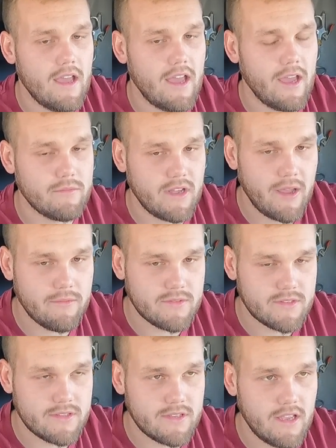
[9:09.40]

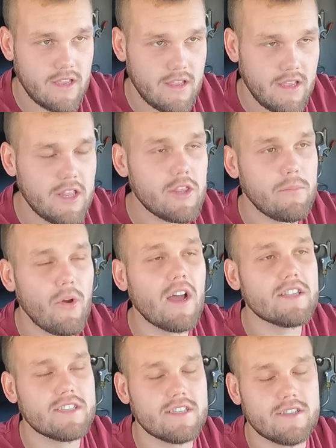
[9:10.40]
was in the
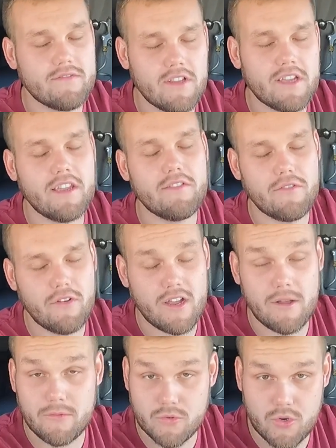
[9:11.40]
process of looking for a
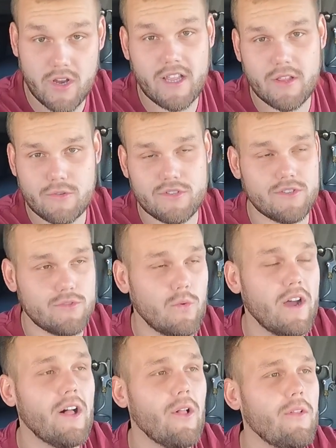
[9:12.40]
couple trailers as
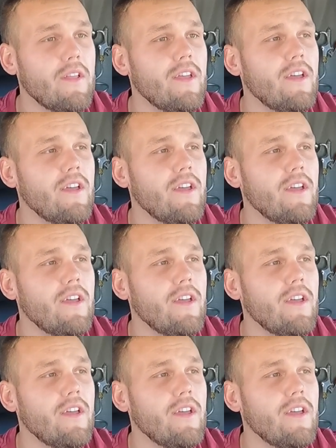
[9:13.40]
well.